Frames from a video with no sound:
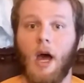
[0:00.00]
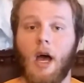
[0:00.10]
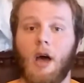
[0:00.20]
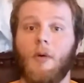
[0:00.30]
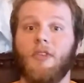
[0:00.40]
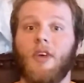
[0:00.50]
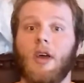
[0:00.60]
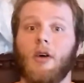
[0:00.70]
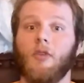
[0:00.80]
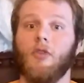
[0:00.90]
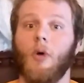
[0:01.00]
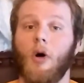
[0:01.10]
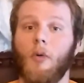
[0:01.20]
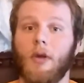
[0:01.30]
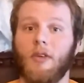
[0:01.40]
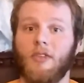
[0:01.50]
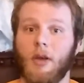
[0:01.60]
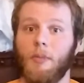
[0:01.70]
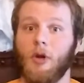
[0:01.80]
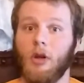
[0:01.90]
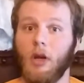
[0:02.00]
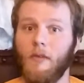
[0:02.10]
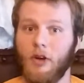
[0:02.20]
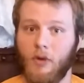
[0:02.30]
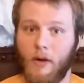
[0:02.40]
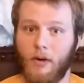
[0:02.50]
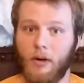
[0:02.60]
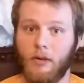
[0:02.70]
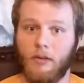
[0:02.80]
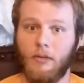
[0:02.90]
I always tell y'all to always tip your delivery driver.